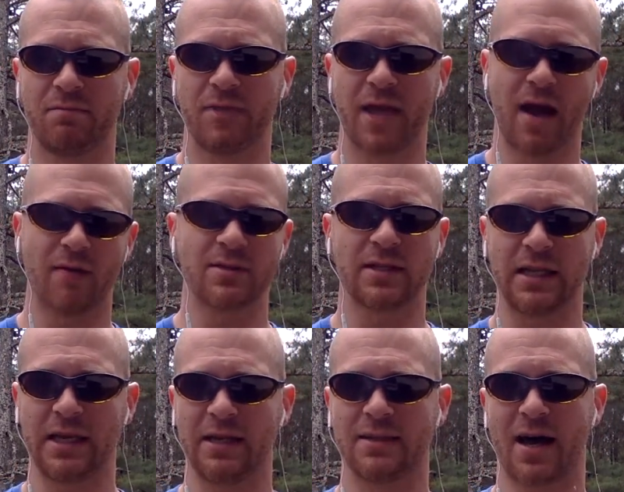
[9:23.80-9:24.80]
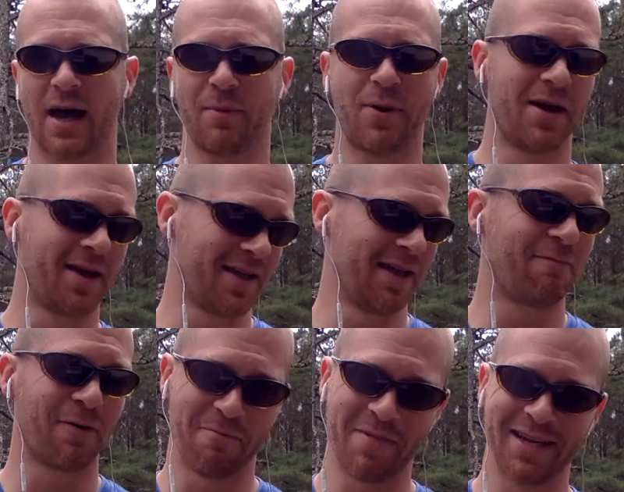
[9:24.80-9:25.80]
counsel-y type
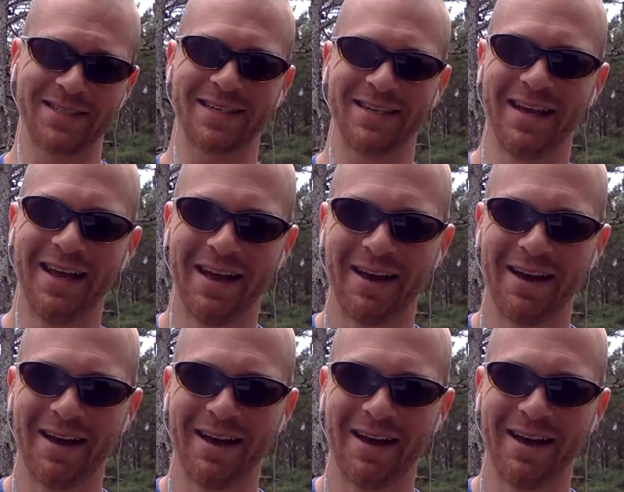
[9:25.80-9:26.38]
information